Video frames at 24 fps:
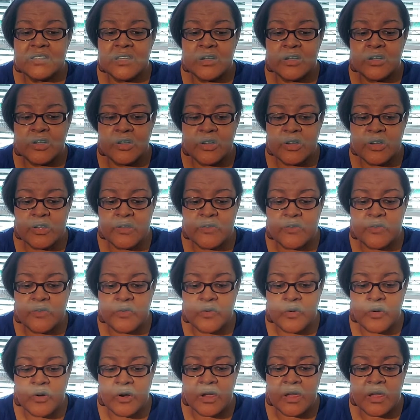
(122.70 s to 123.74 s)
good
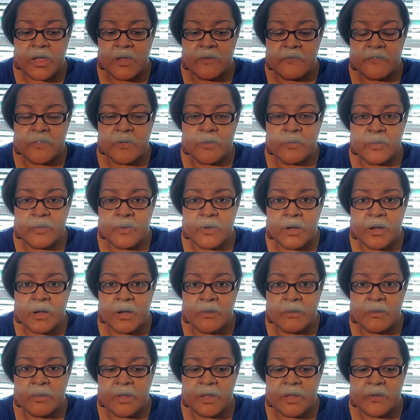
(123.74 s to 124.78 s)
for
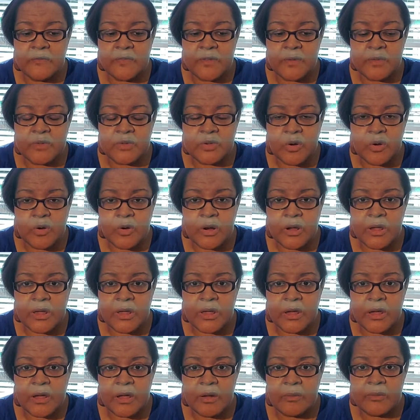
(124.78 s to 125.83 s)
inflammatory
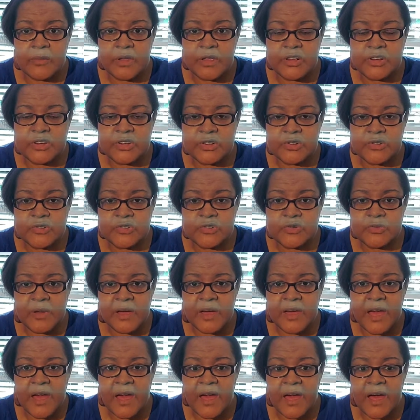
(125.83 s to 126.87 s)
issues you may
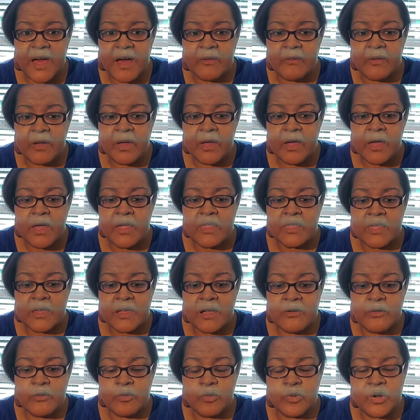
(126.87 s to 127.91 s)
have.
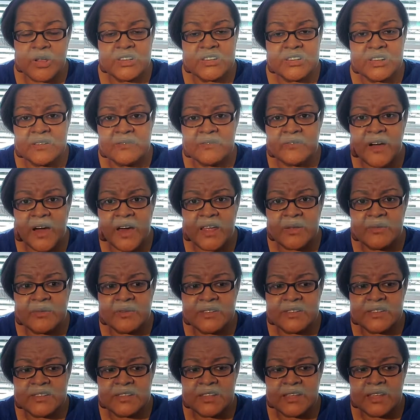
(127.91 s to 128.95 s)
They're rich in vitamin
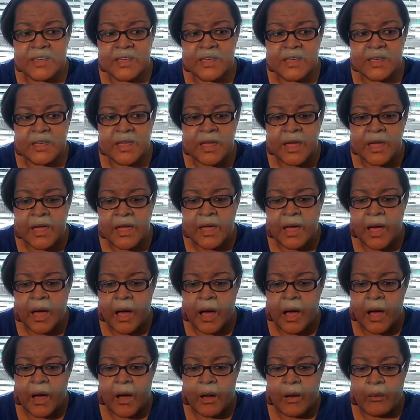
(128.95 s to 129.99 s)
C.
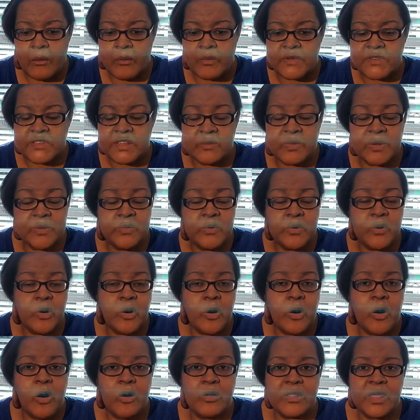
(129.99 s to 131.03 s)
Some people,
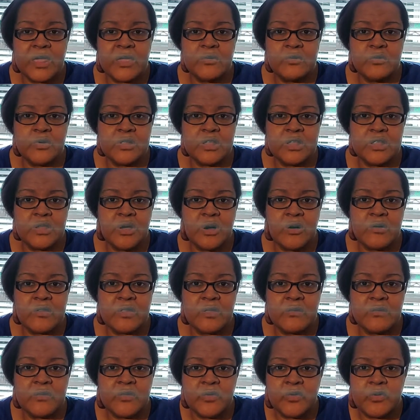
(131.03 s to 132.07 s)
all they really know
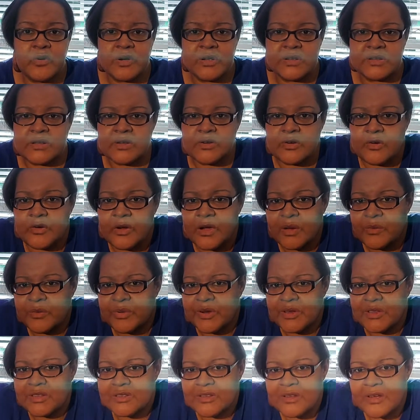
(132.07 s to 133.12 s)
them for is the
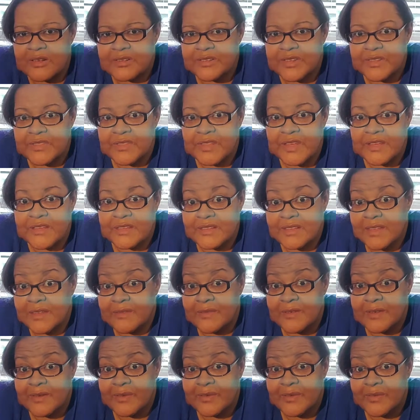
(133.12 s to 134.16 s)
cranberry sauce at Thanksgiving.